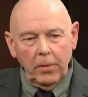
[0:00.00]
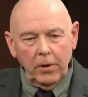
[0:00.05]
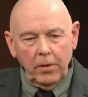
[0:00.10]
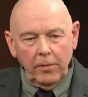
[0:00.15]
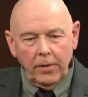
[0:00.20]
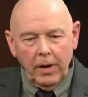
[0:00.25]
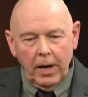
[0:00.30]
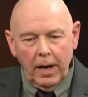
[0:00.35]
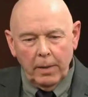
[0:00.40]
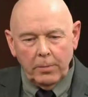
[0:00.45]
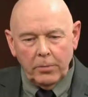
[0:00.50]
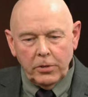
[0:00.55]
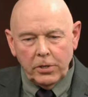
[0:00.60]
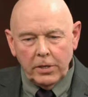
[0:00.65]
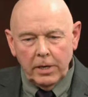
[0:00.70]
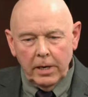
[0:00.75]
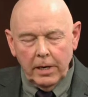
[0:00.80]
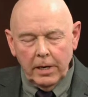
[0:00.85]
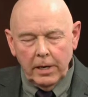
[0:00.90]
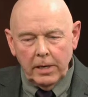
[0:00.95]
of cabs
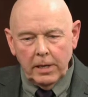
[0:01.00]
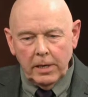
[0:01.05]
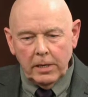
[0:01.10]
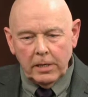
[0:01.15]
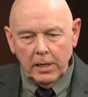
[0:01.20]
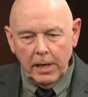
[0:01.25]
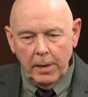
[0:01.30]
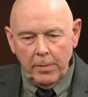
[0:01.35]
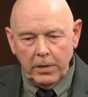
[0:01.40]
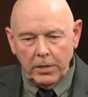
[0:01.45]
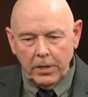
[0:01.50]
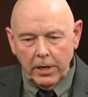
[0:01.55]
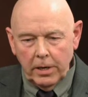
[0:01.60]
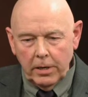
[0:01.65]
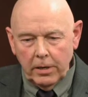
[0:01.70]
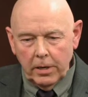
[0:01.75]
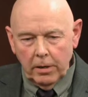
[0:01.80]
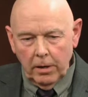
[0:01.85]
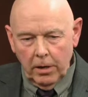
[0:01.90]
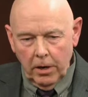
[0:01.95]
is limited,
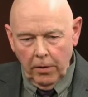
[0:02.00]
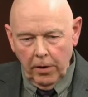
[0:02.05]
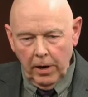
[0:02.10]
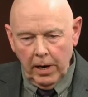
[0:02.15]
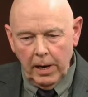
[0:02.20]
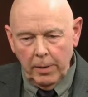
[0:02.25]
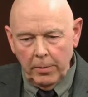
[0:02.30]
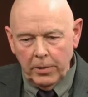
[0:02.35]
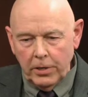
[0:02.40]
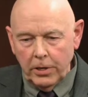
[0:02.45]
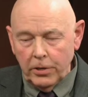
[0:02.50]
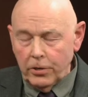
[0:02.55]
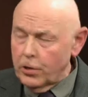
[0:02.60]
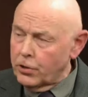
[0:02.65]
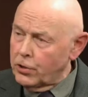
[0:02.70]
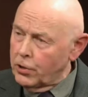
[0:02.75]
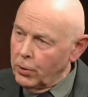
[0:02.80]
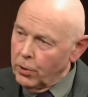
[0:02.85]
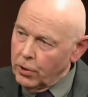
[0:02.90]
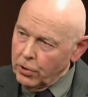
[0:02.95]
currently limited to
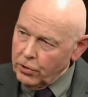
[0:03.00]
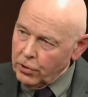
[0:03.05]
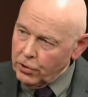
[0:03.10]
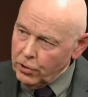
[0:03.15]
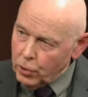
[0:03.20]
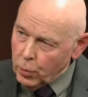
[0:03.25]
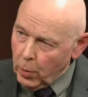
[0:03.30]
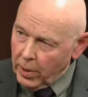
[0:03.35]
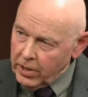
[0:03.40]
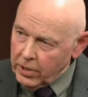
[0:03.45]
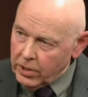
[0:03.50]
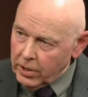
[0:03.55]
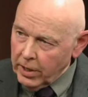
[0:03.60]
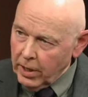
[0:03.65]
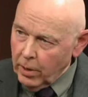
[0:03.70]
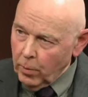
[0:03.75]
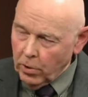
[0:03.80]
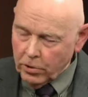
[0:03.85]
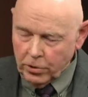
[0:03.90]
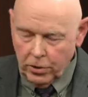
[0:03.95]
220. It
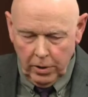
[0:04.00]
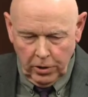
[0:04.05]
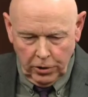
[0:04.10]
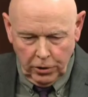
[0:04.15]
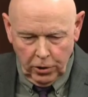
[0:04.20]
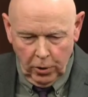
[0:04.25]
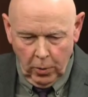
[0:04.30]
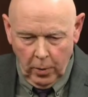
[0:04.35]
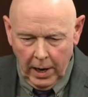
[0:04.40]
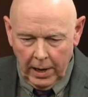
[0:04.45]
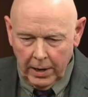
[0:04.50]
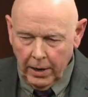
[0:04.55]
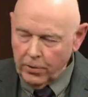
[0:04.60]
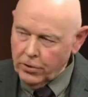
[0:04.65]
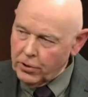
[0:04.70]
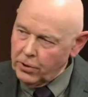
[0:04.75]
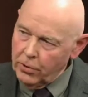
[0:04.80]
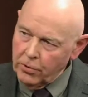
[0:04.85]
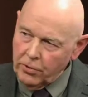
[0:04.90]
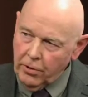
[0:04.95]
was a short while ago
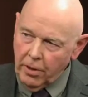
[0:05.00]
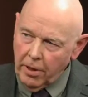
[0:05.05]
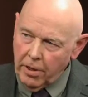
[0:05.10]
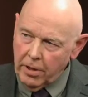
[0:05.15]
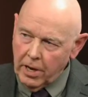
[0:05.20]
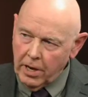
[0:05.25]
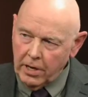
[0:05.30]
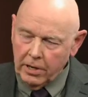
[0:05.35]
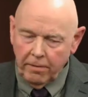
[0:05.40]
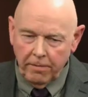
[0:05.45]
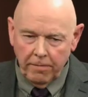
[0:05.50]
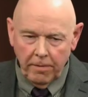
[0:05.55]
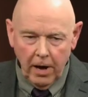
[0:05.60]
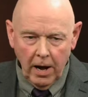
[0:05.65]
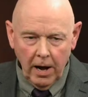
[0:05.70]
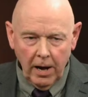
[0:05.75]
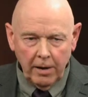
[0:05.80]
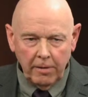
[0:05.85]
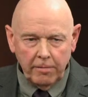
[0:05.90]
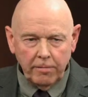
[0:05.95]

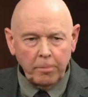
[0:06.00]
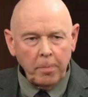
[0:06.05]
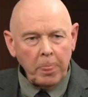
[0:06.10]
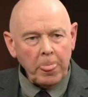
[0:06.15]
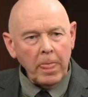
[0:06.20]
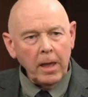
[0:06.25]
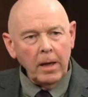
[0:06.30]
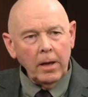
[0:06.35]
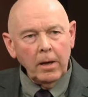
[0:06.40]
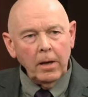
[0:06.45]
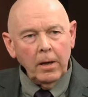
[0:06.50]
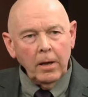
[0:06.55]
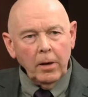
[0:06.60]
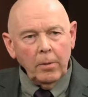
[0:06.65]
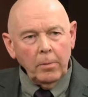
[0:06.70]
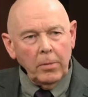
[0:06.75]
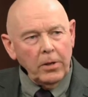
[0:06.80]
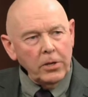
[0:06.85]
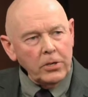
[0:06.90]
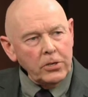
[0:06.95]
235.
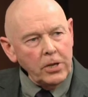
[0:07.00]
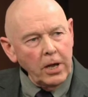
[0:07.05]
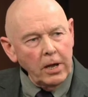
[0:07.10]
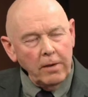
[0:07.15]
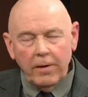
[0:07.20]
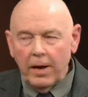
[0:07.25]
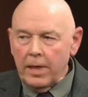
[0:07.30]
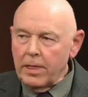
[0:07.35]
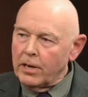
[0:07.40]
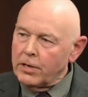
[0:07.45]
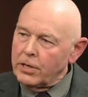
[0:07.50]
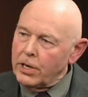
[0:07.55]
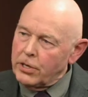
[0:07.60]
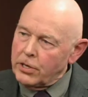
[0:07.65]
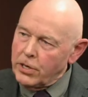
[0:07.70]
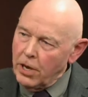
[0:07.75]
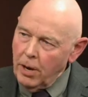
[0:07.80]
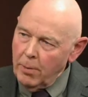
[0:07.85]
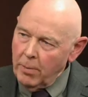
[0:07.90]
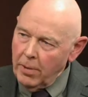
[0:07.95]
But the survey that
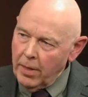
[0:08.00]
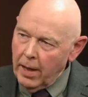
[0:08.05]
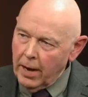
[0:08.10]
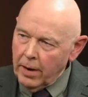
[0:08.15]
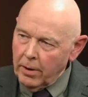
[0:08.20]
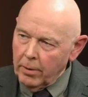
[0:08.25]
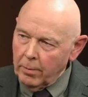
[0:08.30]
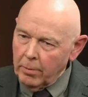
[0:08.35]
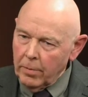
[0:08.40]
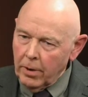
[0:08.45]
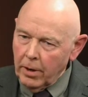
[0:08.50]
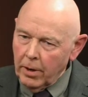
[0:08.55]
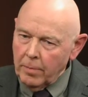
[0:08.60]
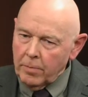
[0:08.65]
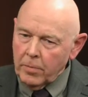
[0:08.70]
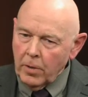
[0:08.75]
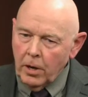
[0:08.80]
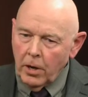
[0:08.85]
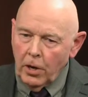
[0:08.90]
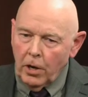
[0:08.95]
determined that number
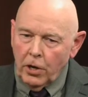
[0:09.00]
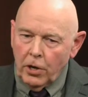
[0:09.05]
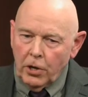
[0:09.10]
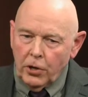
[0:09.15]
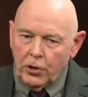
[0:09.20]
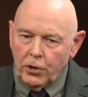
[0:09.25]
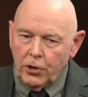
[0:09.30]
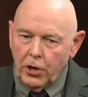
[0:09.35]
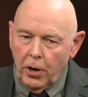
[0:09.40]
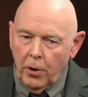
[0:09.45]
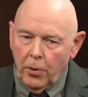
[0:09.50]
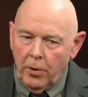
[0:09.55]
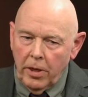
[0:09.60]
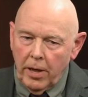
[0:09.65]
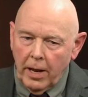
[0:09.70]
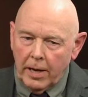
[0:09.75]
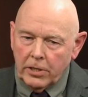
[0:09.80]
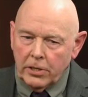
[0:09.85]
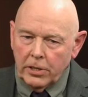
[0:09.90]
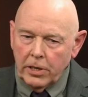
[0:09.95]
showed
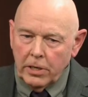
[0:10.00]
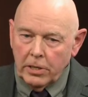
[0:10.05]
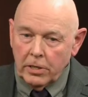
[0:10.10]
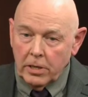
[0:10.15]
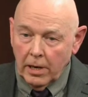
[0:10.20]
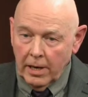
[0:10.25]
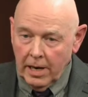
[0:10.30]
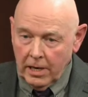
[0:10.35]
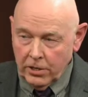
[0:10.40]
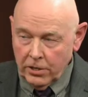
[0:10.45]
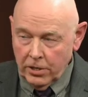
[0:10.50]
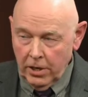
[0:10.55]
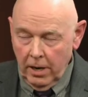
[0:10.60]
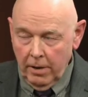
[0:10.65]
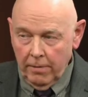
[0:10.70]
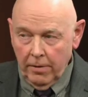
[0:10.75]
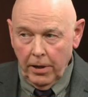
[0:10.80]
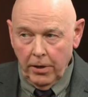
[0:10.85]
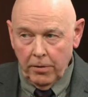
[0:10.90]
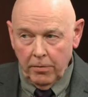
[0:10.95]
that since the last
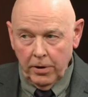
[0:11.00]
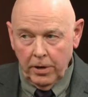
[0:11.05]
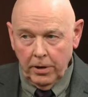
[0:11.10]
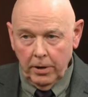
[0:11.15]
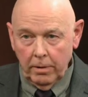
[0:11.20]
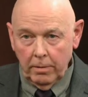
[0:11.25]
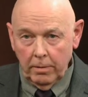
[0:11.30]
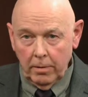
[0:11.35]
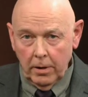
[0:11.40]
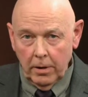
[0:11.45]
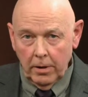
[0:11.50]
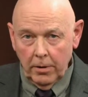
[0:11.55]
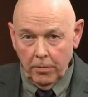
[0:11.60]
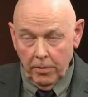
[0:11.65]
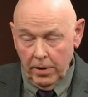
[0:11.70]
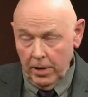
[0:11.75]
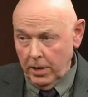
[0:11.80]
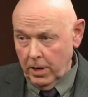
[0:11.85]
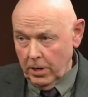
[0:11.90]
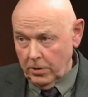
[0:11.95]
survey 3
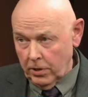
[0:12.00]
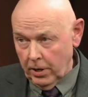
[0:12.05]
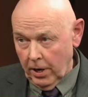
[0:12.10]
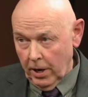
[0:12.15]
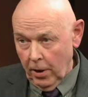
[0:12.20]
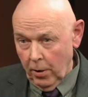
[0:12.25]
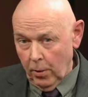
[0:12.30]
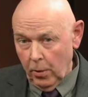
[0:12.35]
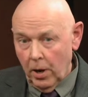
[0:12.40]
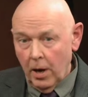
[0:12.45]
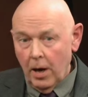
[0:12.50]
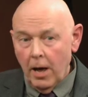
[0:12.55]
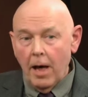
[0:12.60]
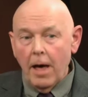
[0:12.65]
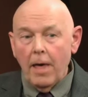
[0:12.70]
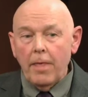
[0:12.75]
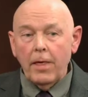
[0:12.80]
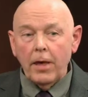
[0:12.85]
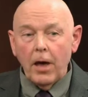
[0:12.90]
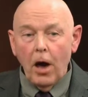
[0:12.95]
years ago,
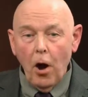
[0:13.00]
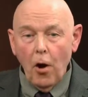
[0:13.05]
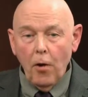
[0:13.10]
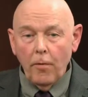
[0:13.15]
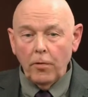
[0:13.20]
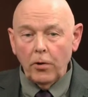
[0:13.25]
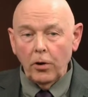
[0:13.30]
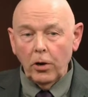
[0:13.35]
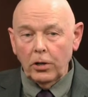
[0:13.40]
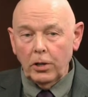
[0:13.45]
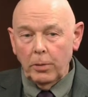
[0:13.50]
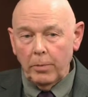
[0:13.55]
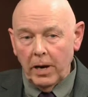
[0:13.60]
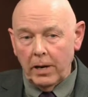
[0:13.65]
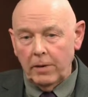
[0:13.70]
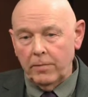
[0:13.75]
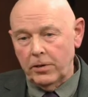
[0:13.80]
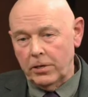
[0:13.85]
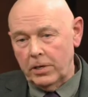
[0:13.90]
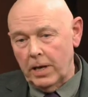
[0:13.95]
the overall demand
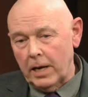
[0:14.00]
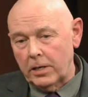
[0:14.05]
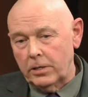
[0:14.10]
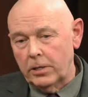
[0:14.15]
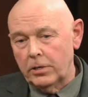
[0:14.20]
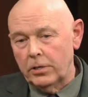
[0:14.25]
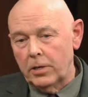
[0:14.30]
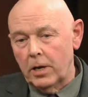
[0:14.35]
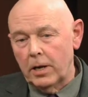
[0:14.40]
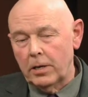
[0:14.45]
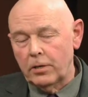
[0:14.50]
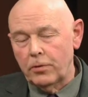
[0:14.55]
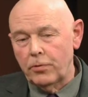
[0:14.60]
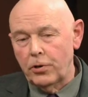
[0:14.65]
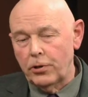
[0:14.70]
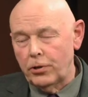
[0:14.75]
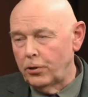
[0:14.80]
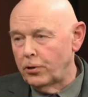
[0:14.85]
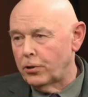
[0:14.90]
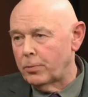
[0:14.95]
for taxis has
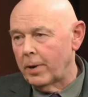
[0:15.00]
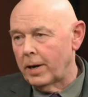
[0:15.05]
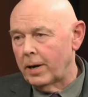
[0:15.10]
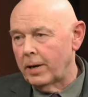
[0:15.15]
reduced by